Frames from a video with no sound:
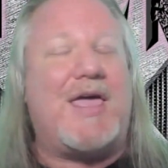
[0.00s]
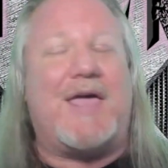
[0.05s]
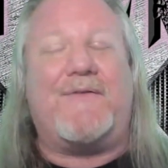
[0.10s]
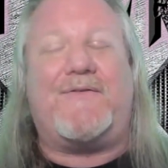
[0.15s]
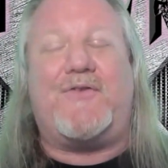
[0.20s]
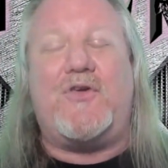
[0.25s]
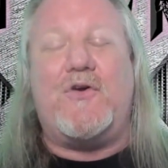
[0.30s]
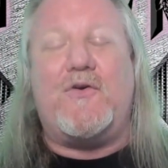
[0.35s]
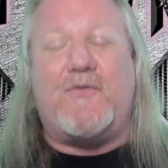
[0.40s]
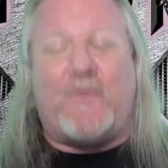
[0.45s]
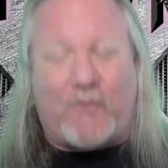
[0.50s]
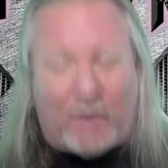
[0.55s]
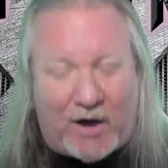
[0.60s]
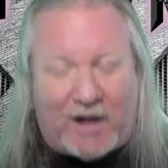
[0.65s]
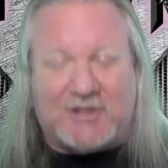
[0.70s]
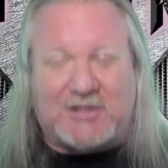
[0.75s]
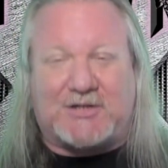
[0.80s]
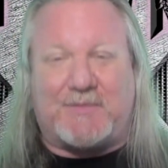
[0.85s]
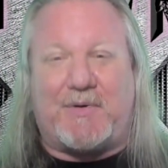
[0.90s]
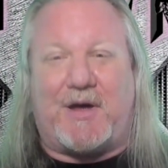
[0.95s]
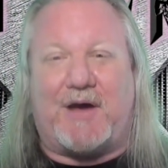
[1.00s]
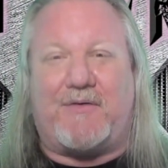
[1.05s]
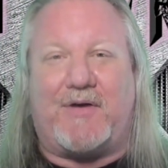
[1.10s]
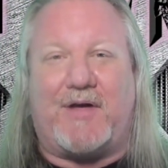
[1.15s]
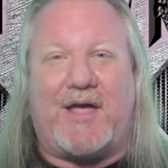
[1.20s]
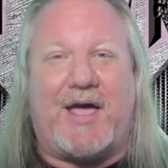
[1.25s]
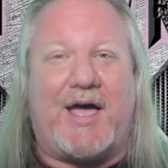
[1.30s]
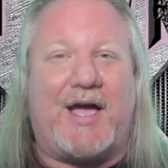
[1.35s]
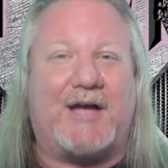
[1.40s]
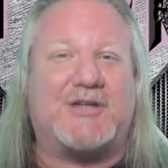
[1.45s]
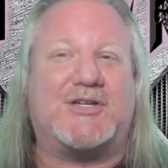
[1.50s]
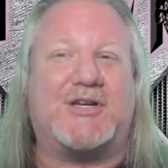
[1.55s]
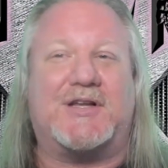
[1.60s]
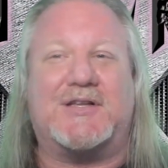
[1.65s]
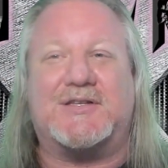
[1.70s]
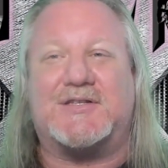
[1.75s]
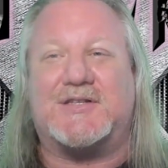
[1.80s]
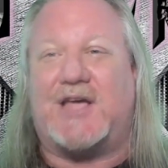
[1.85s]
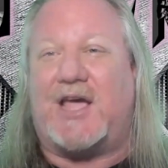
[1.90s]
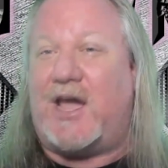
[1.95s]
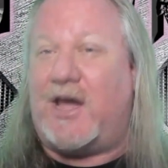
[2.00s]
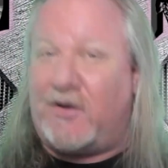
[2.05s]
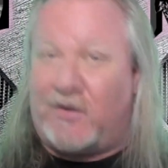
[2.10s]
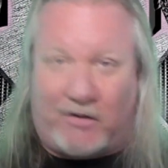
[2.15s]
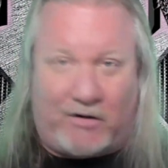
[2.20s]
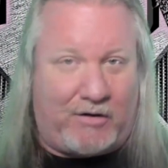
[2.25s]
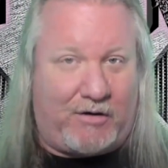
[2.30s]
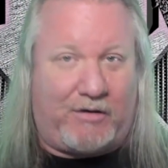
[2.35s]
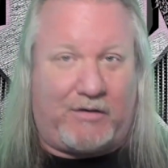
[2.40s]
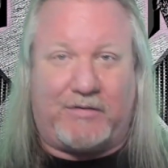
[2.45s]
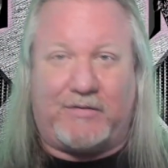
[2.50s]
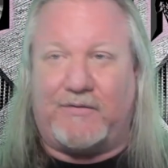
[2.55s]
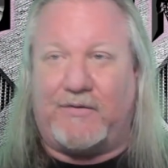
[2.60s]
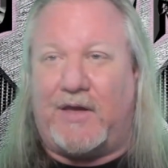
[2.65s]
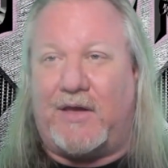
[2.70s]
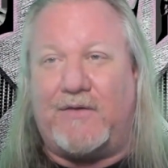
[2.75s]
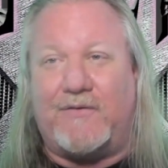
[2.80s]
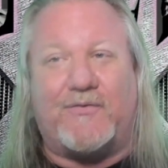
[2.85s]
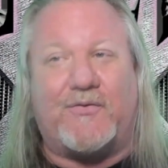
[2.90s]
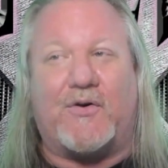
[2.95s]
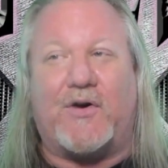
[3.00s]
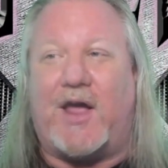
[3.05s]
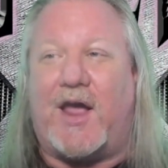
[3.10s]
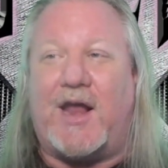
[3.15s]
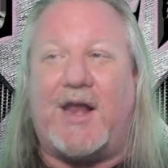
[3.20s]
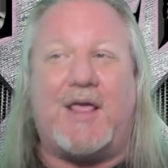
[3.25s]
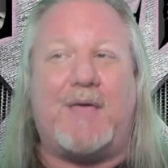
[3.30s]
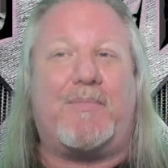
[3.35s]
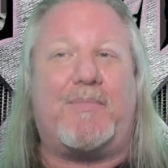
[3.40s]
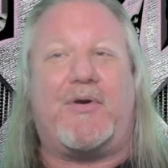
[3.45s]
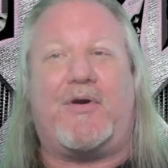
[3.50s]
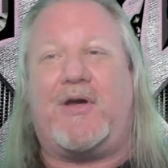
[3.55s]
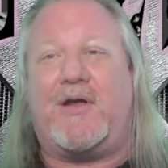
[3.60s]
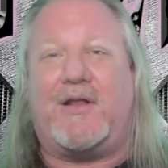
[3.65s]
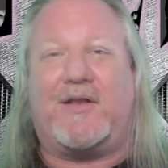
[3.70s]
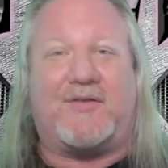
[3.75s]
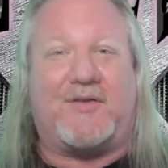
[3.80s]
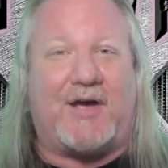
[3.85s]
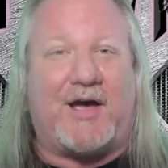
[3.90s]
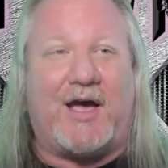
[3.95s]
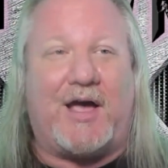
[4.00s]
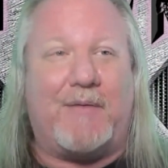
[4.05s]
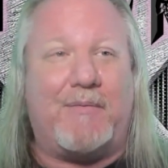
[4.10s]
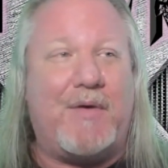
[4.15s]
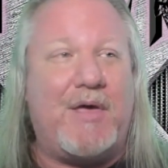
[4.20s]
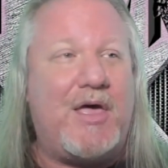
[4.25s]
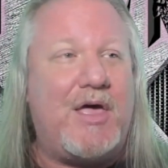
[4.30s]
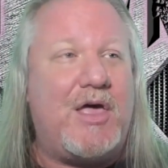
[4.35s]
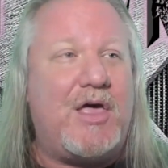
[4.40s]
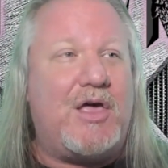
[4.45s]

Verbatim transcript: If you've watched my reactions at all it, eh, for any period of time,